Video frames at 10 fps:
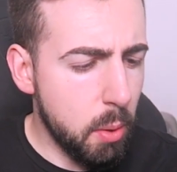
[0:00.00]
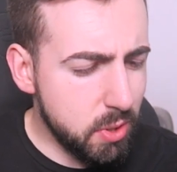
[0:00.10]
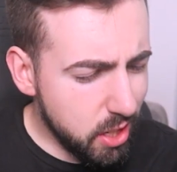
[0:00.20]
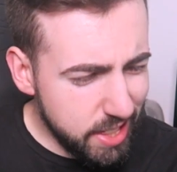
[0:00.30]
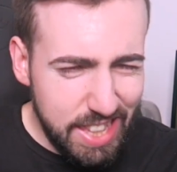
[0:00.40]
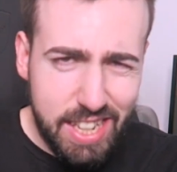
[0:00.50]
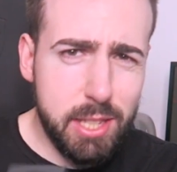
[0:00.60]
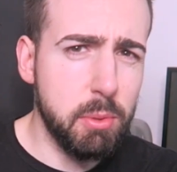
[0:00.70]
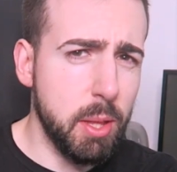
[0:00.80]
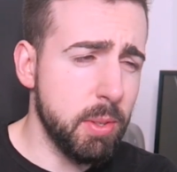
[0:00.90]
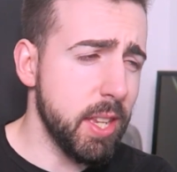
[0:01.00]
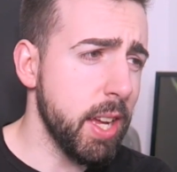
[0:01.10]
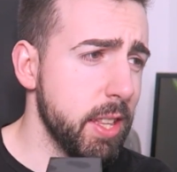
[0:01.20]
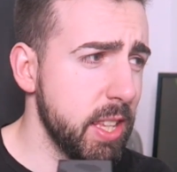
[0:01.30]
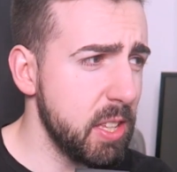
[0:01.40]
which I think is what they were
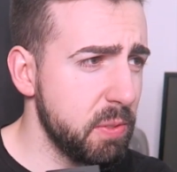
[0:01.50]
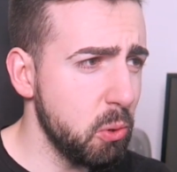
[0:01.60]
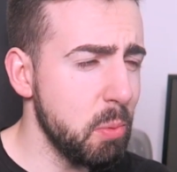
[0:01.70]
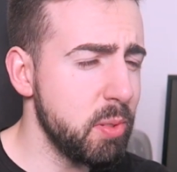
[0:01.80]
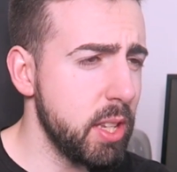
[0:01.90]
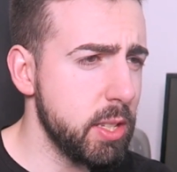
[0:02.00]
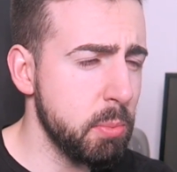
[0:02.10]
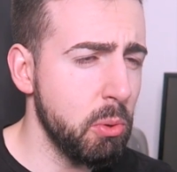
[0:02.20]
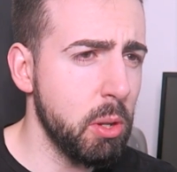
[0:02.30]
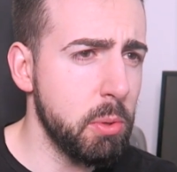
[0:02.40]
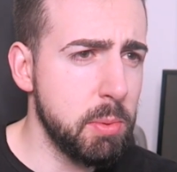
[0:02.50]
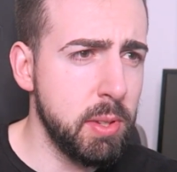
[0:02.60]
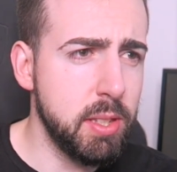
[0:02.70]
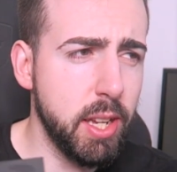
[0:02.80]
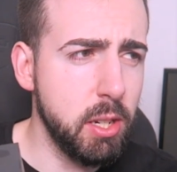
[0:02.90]
saying. I think it's 40% smaller, which
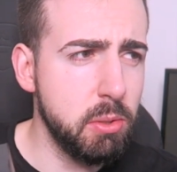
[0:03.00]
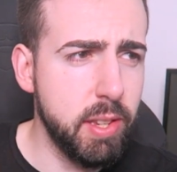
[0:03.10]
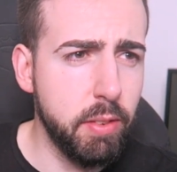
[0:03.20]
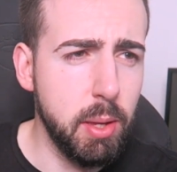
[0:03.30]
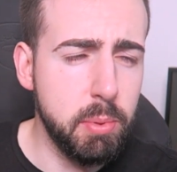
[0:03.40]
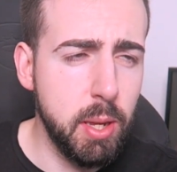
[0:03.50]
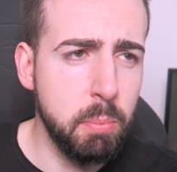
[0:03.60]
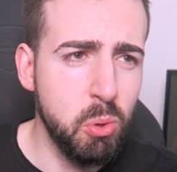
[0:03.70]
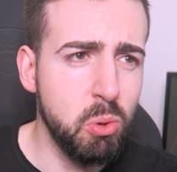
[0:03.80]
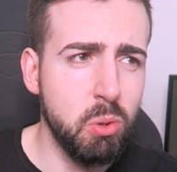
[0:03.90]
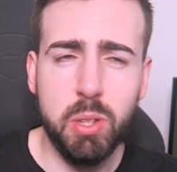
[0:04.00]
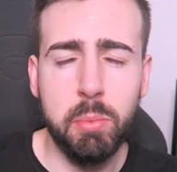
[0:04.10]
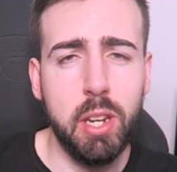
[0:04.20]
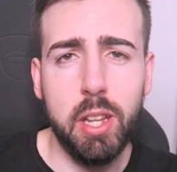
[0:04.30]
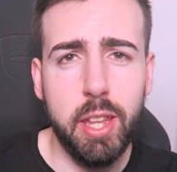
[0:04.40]
means they can do 70% more or
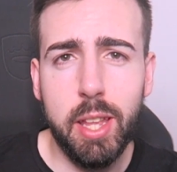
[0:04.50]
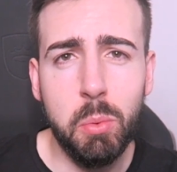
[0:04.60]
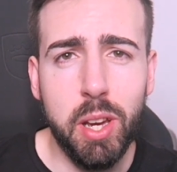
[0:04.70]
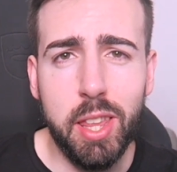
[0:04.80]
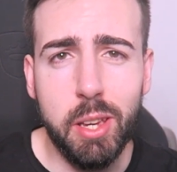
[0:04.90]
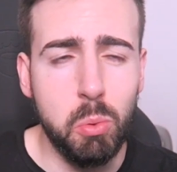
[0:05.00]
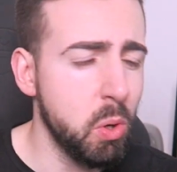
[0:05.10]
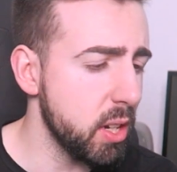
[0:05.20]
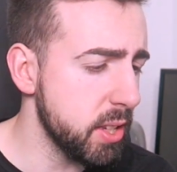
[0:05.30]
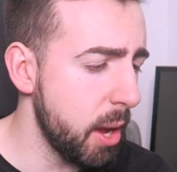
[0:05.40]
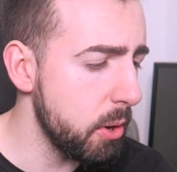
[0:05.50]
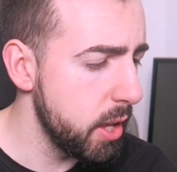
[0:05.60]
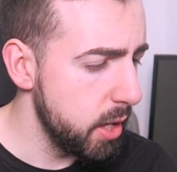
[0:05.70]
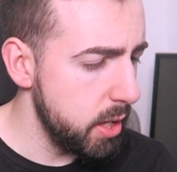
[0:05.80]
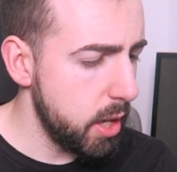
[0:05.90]
something like that, the way that it all works out
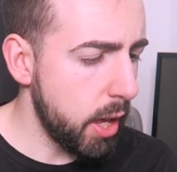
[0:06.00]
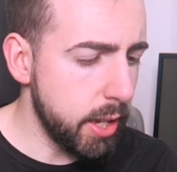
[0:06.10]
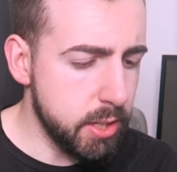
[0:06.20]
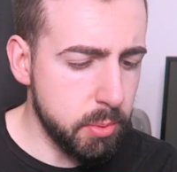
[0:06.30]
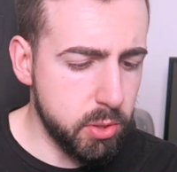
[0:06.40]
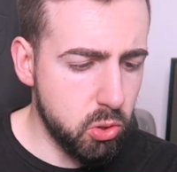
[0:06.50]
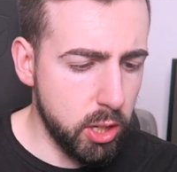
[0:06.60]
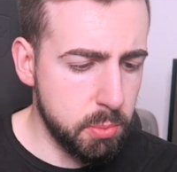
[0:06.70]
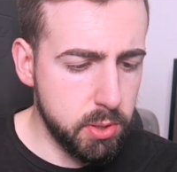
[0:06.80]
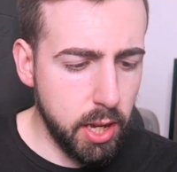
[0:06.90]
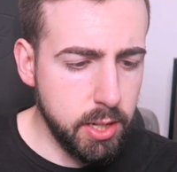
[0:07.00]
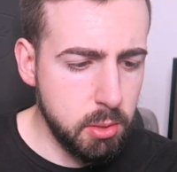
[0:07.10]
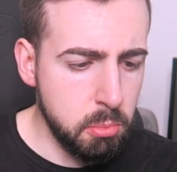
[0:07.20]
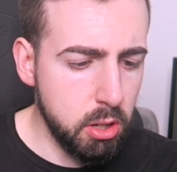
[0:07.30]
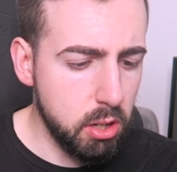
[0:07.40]
in terms of
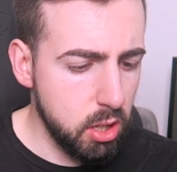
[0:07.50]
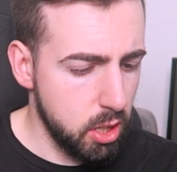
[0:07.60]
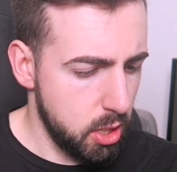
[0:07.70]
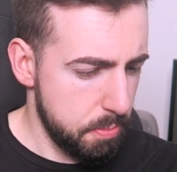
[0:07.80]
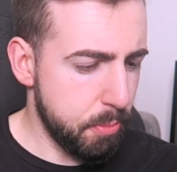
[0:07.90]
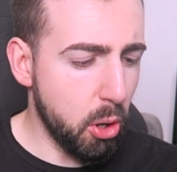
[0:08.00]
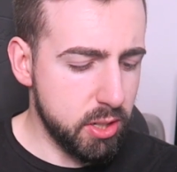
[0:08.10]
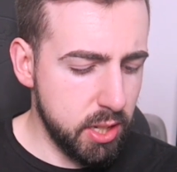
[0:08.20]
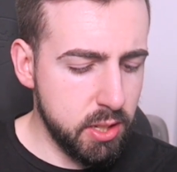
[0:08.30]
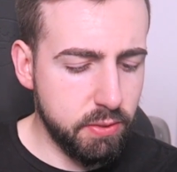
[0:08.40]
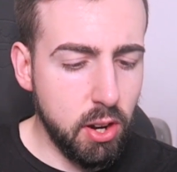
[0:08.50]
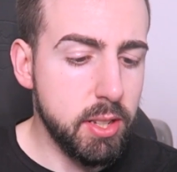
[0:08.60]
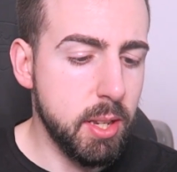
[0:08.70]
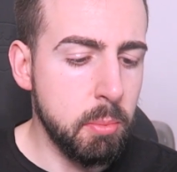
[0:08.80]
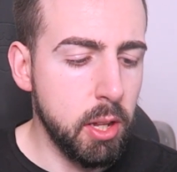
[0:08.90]
transportation. But boxes, very
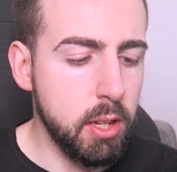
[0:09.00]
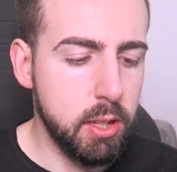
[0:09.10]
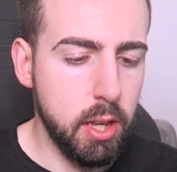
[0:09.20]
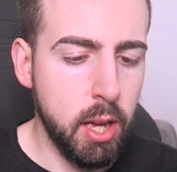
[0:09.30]
similar,